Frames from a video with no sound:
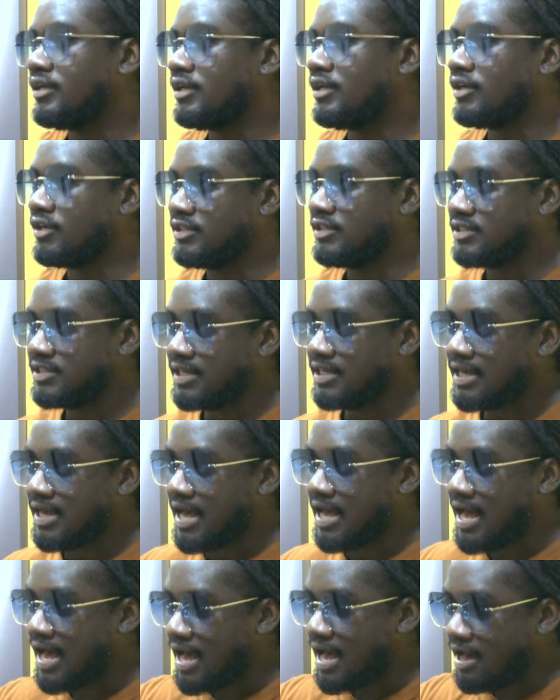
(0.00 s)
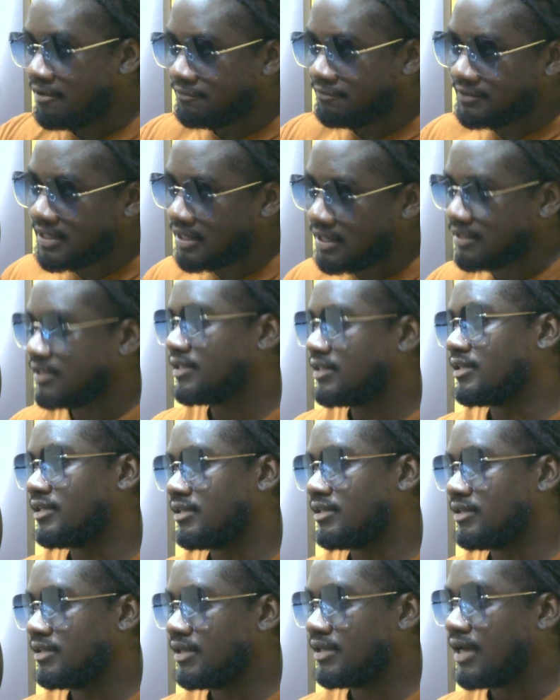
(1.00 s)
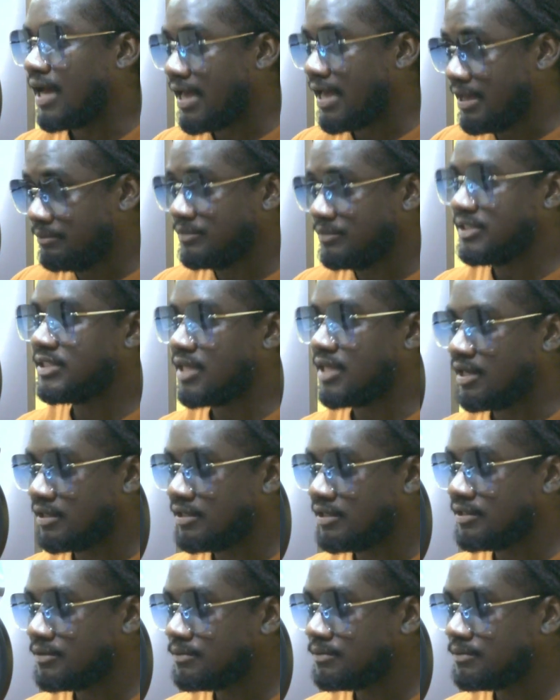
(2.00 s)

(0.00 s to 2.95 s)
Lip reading: consider half tank an empty tank.